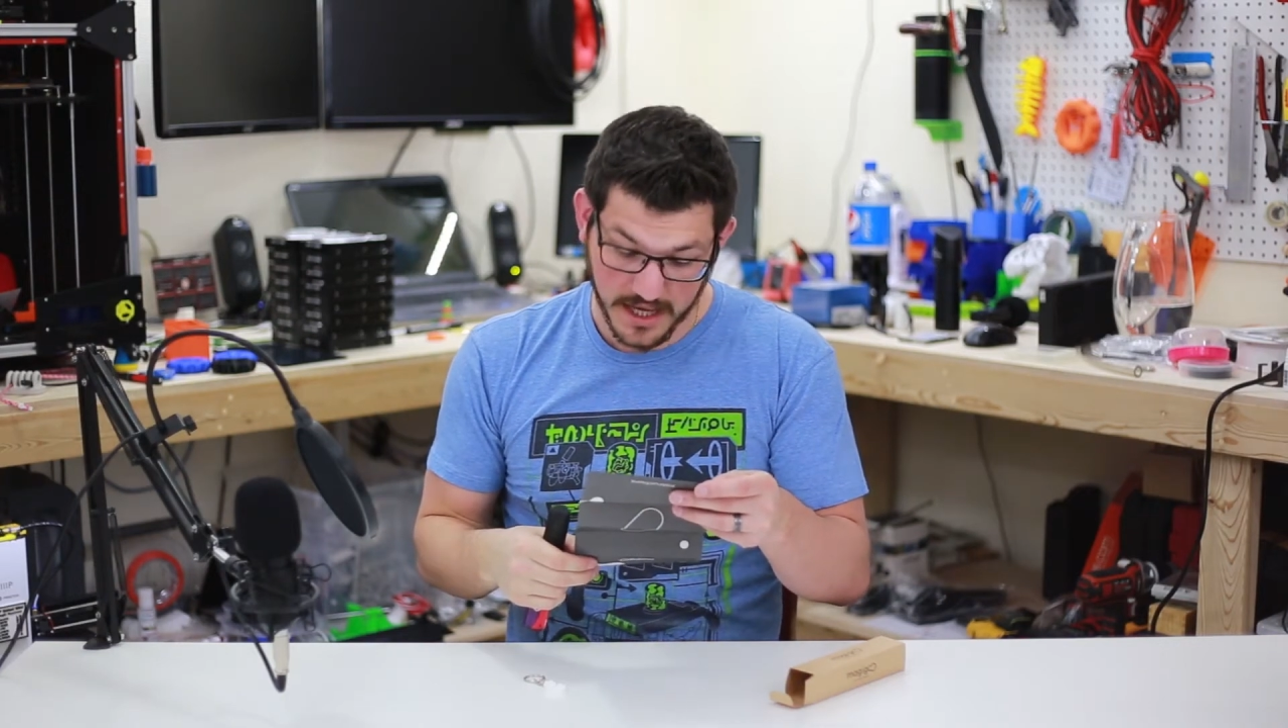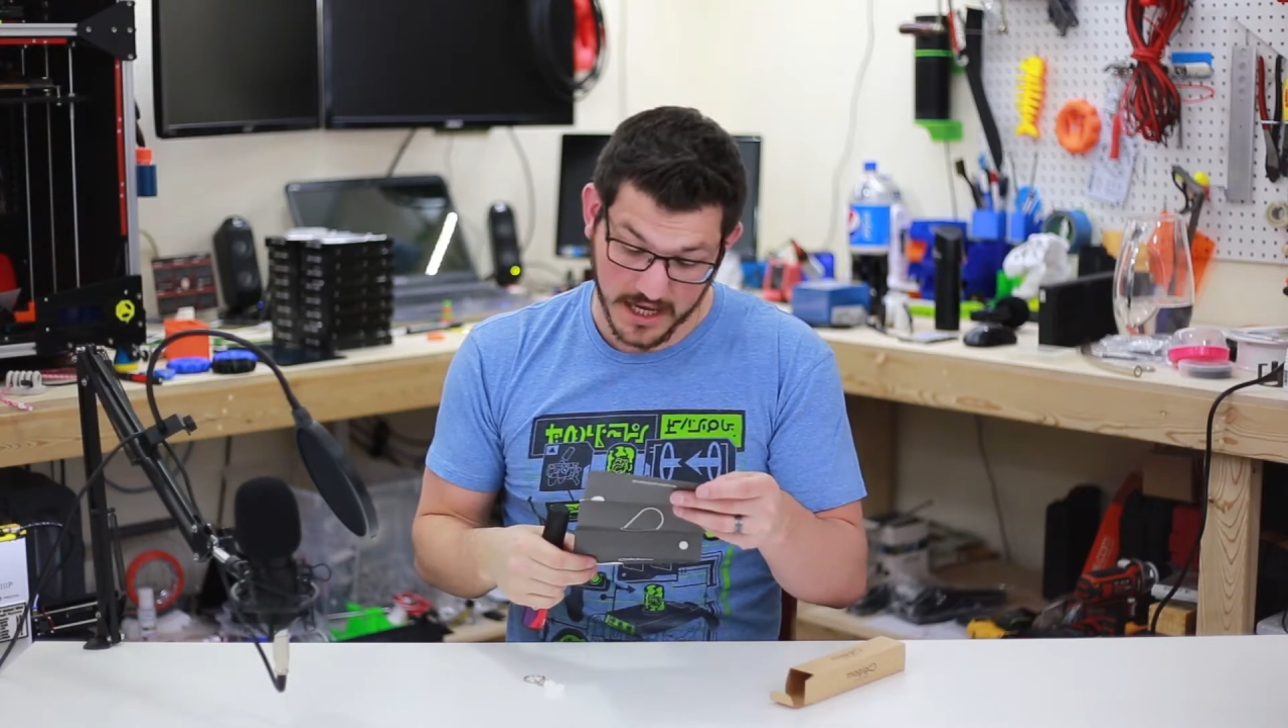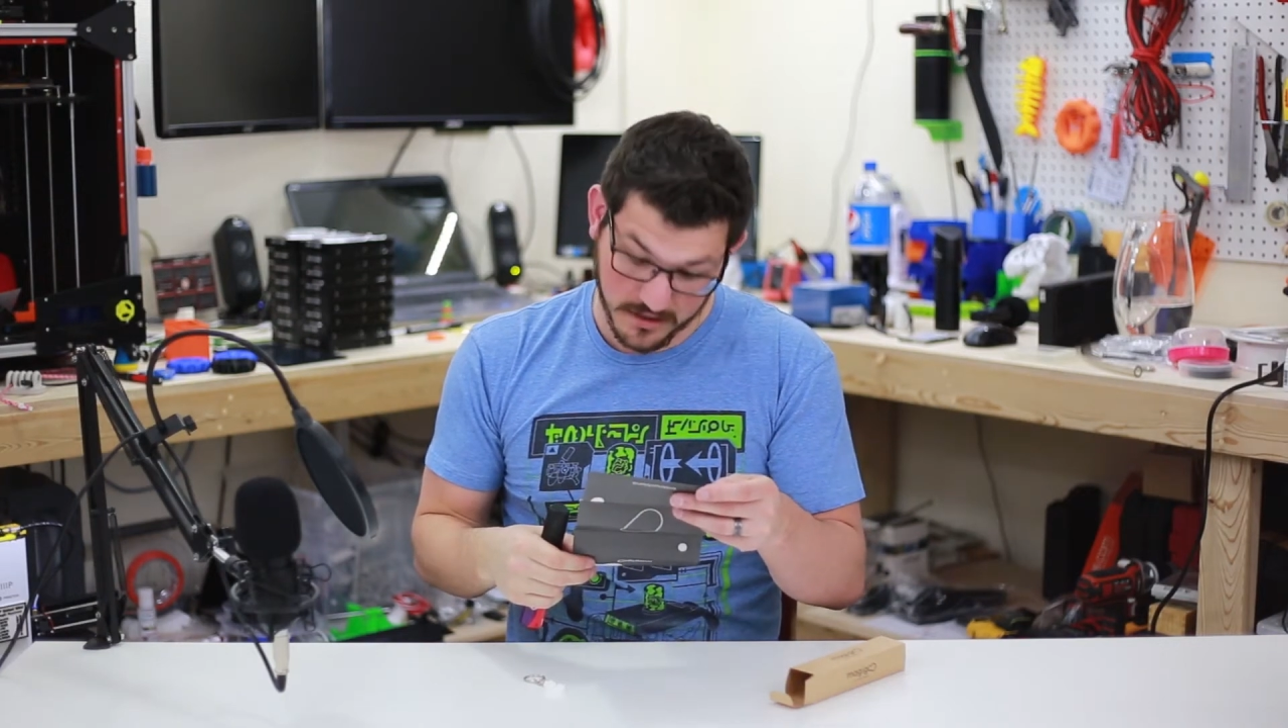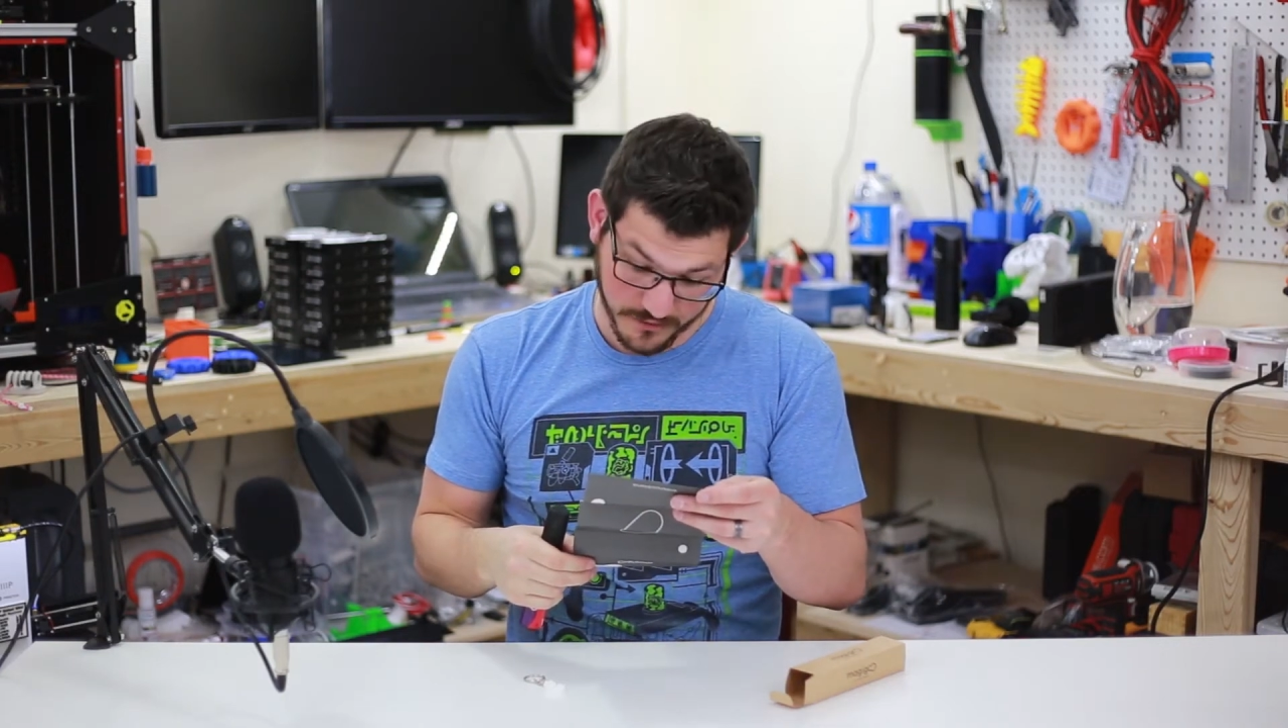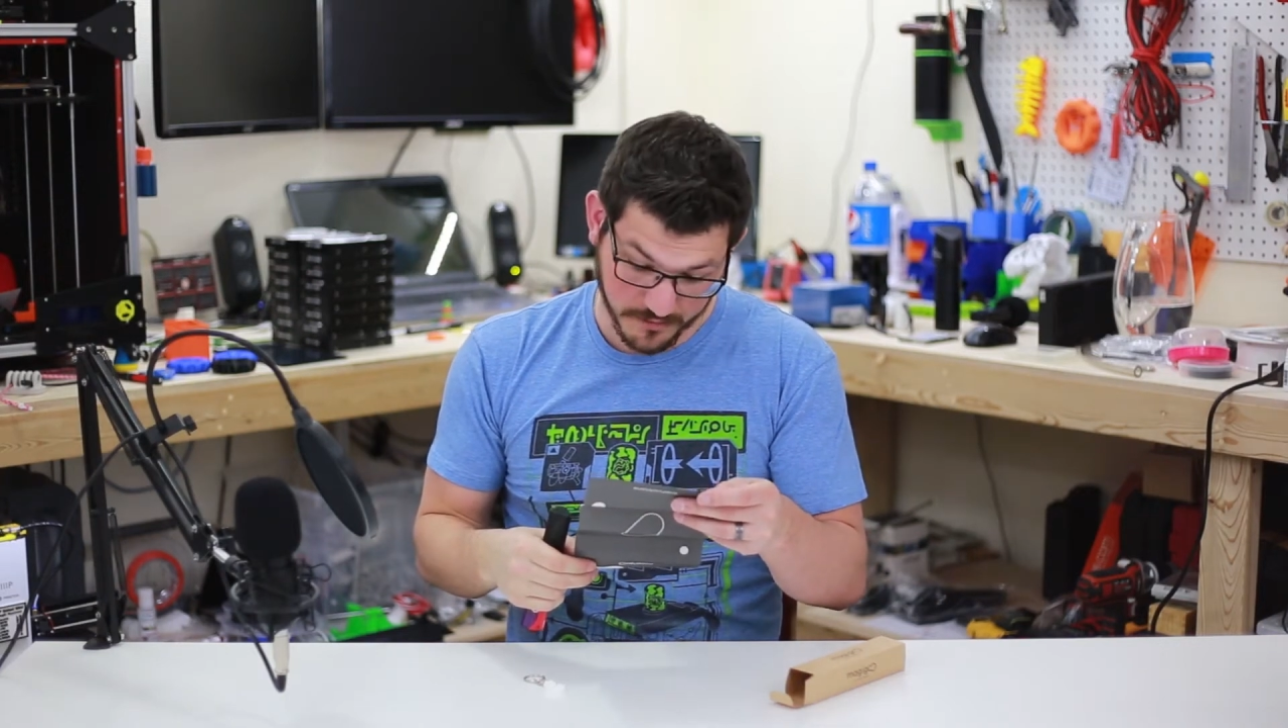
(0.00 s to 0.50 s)

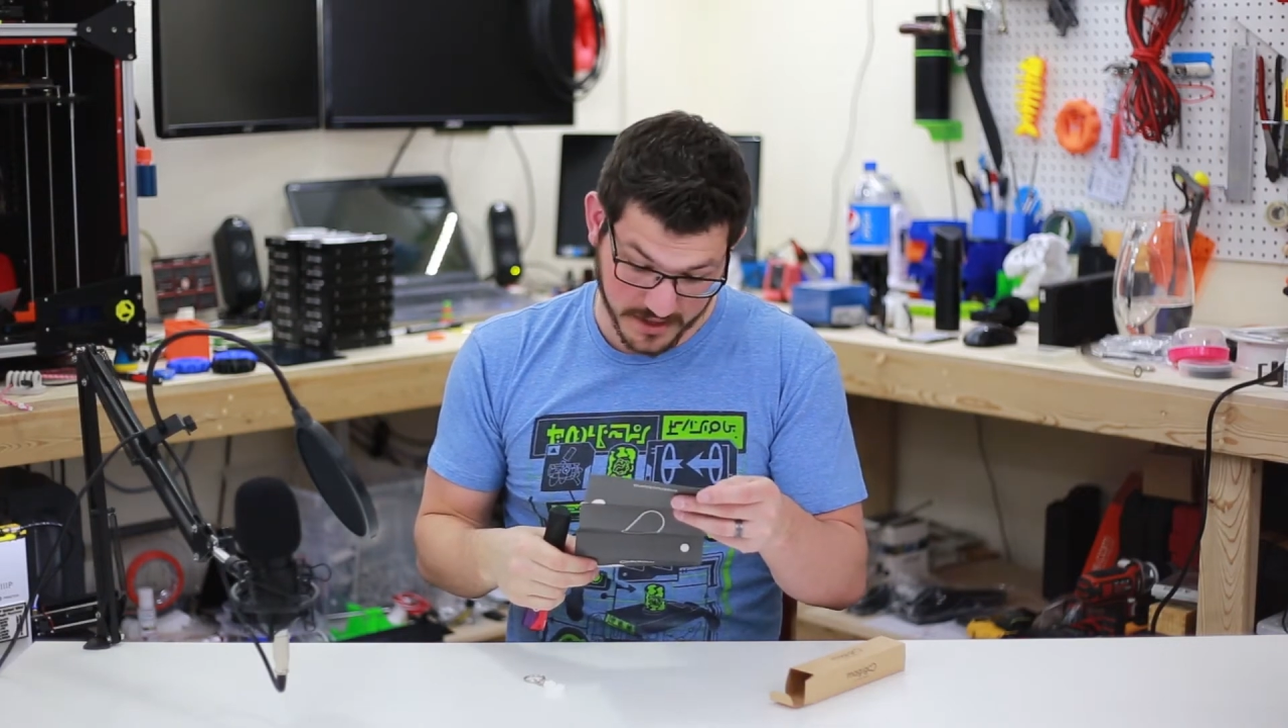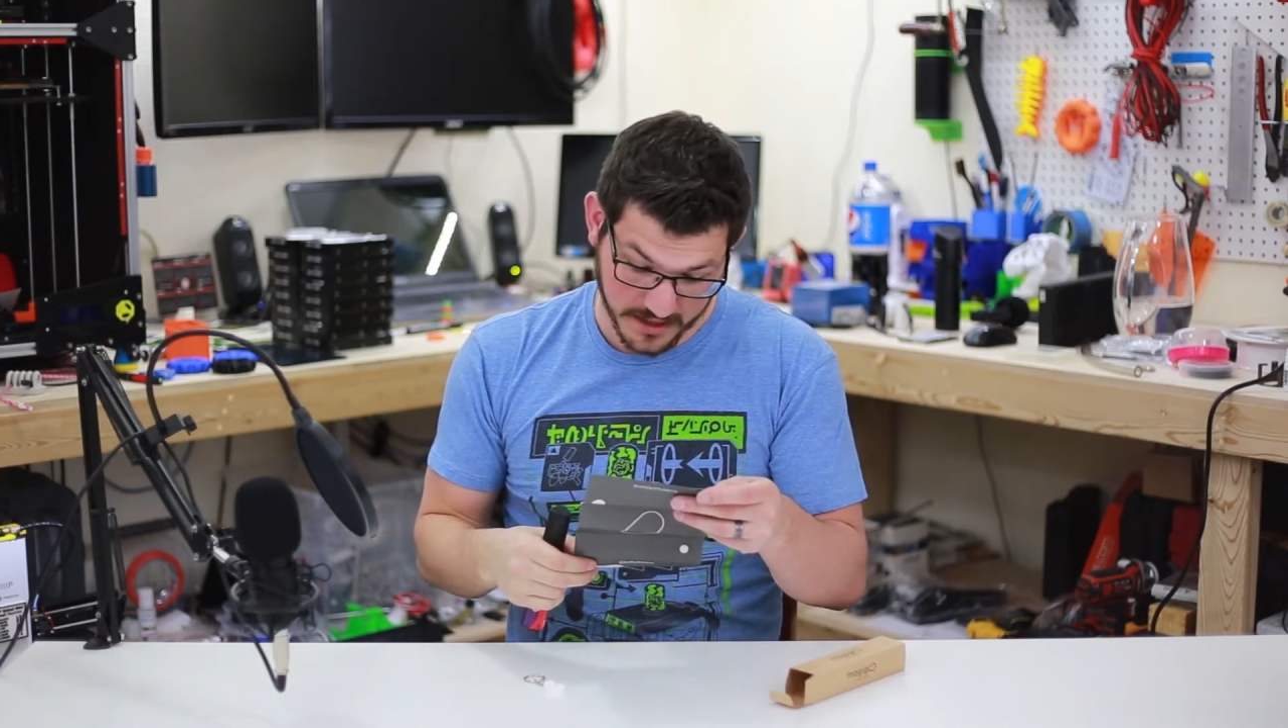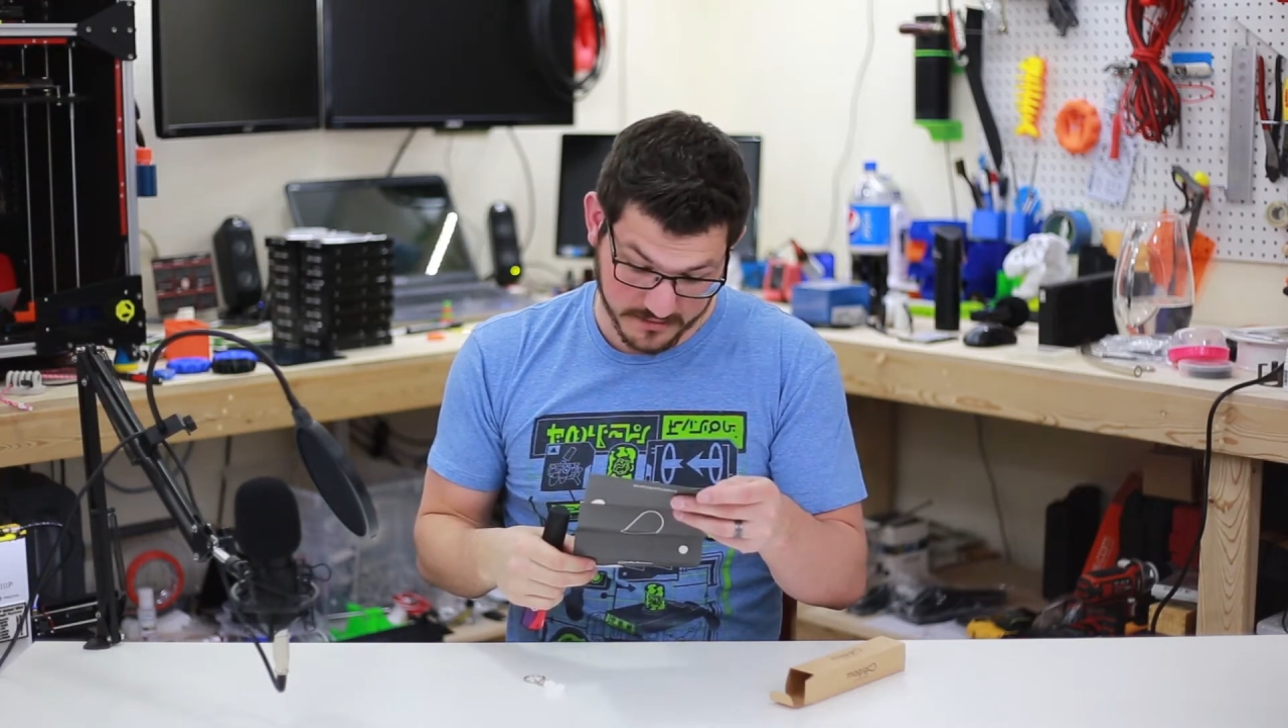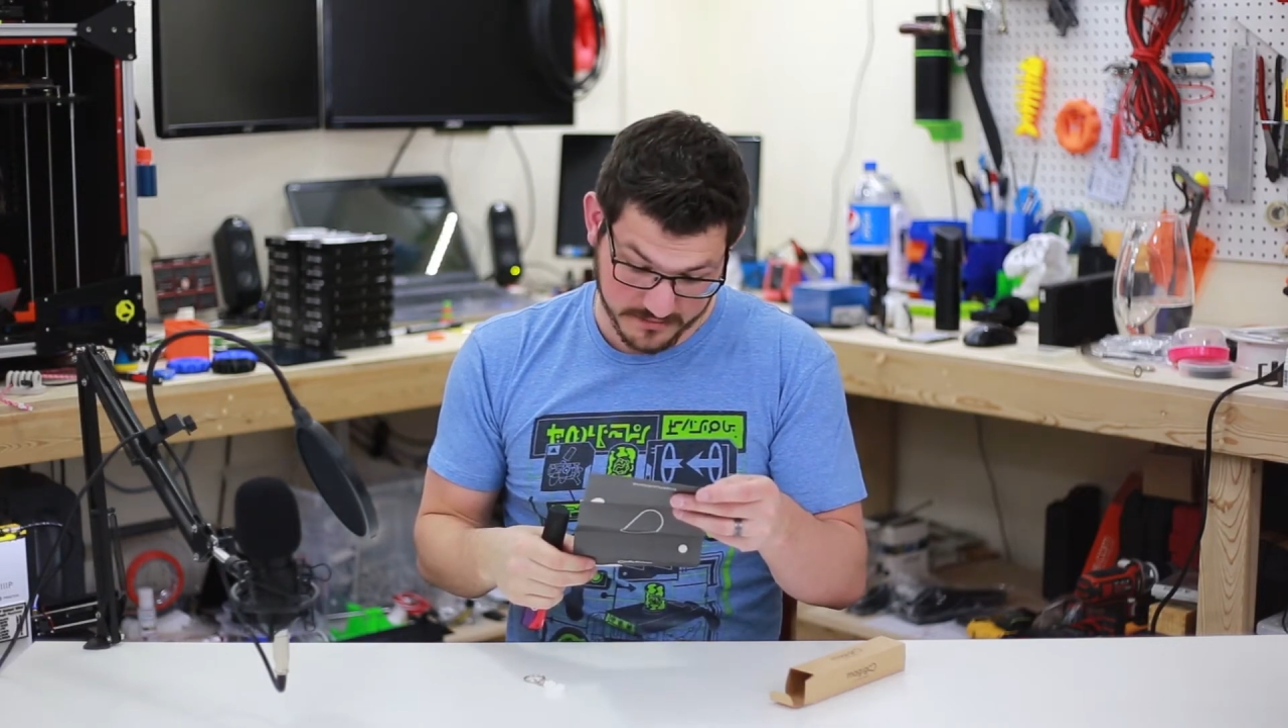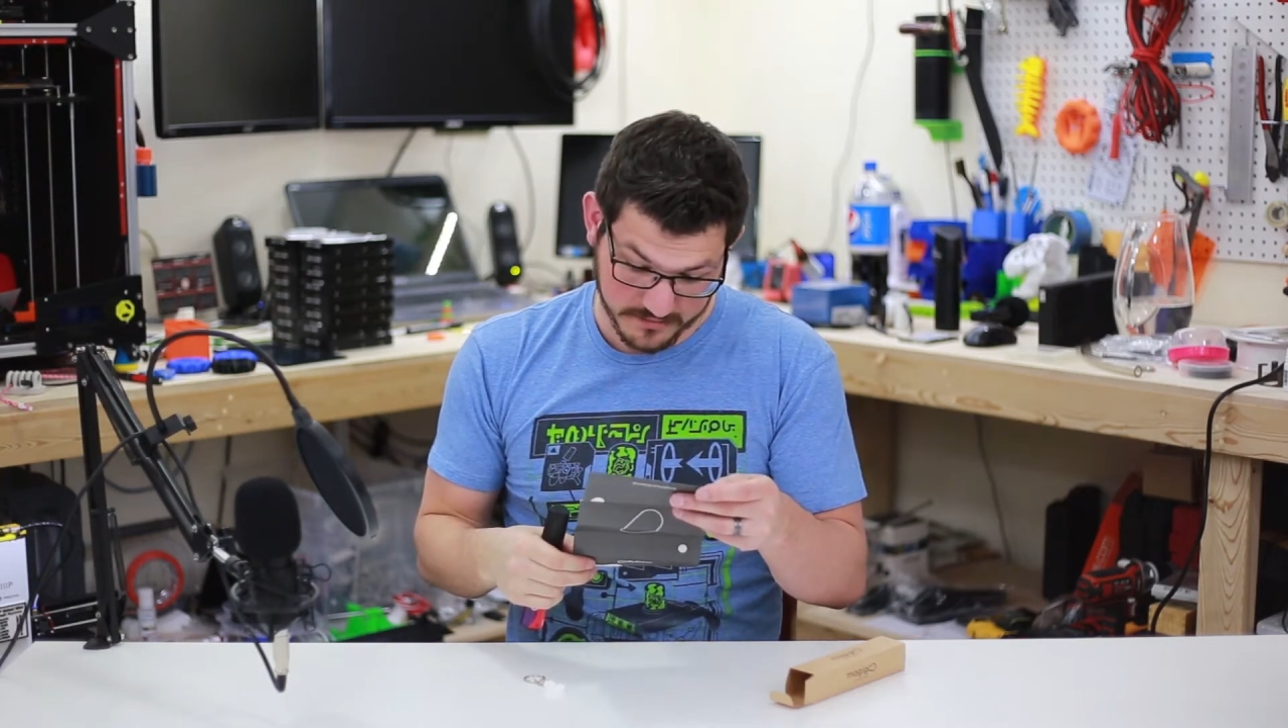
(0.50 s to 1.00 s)
end of your
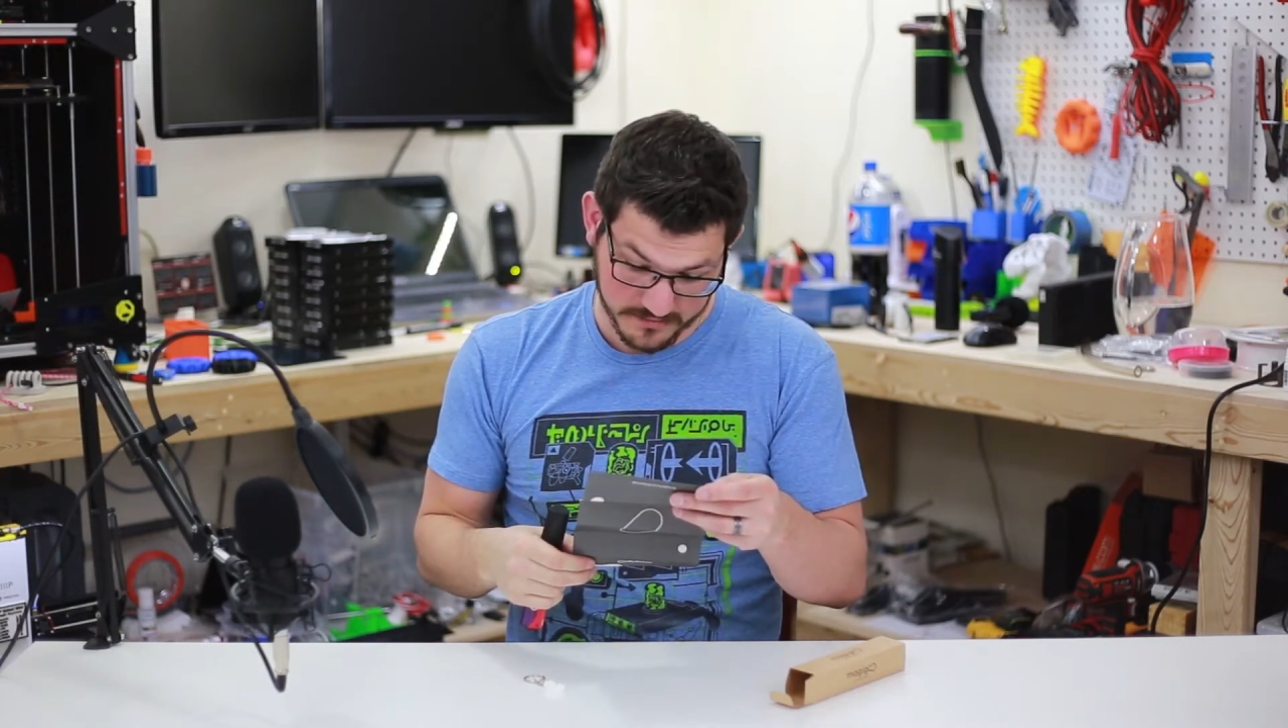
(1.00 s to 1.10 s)
pen,